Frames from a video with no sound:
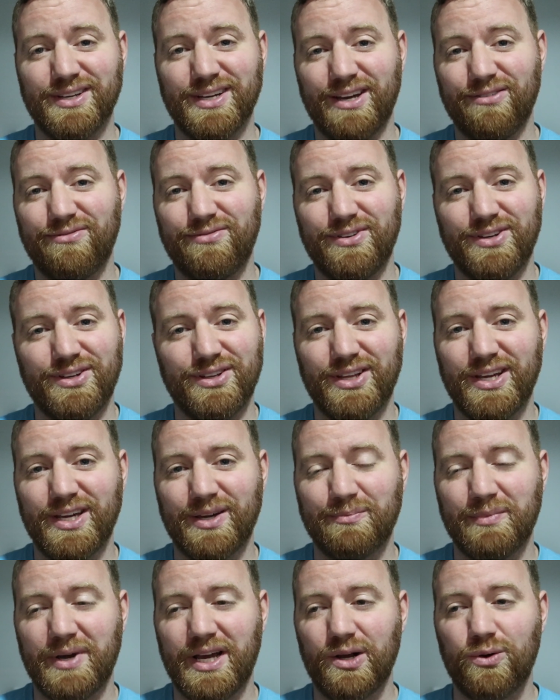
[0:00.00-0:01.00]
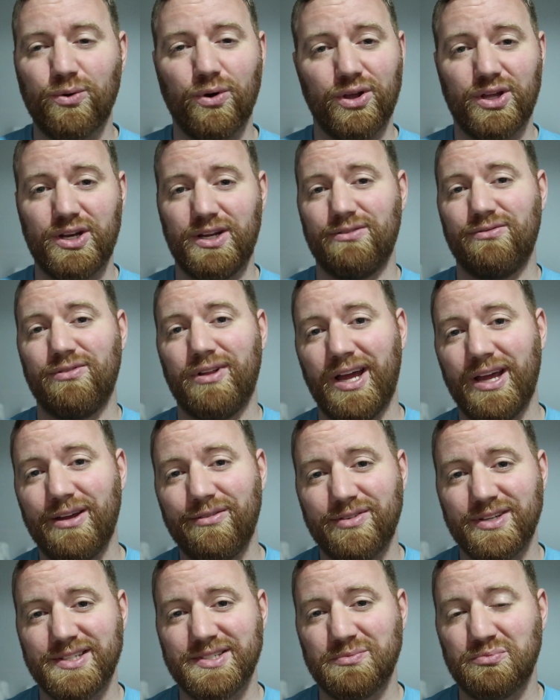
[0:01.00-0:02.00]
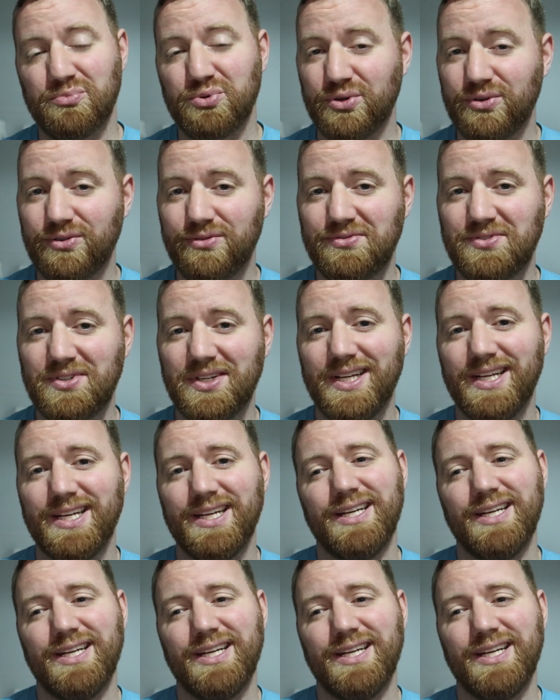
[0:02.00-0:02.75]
I feel like my quality of life has improved.